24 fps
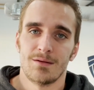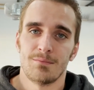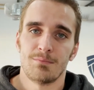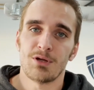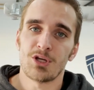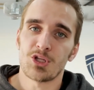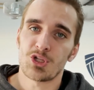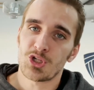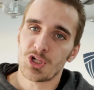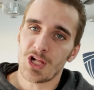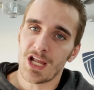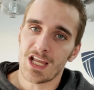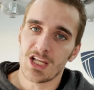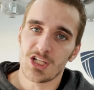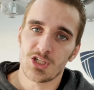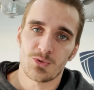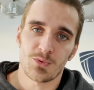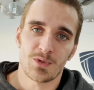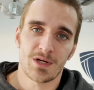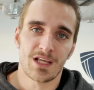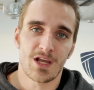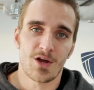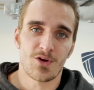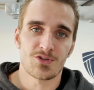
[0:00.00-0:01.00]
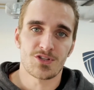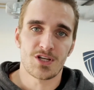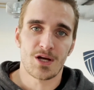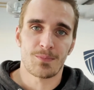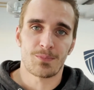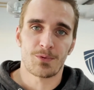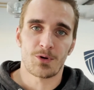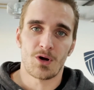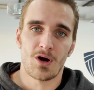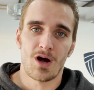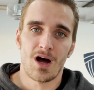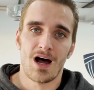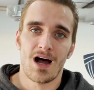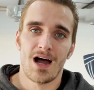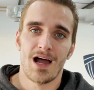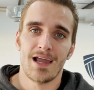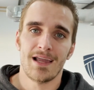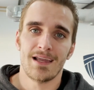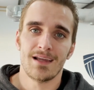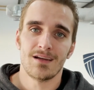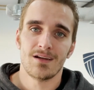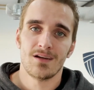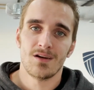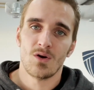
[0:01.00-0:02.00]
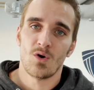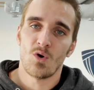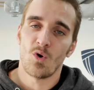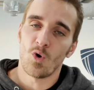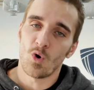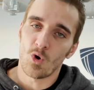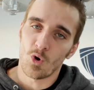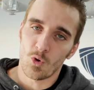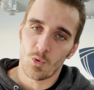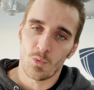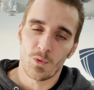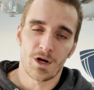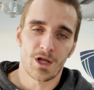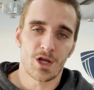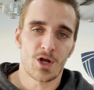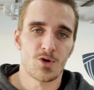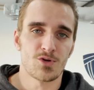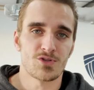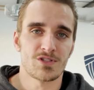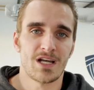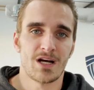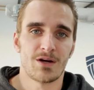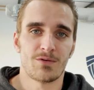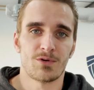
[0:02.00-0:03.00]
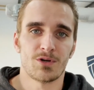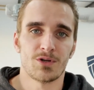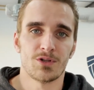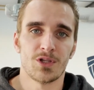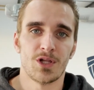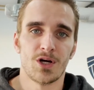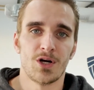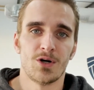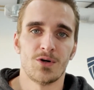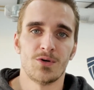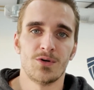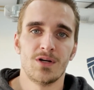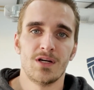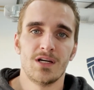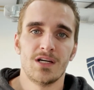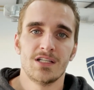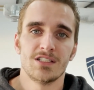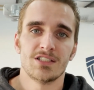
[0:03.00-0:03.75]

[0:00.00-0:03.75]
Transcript: be changed when it goes up real high or when it goes down real low.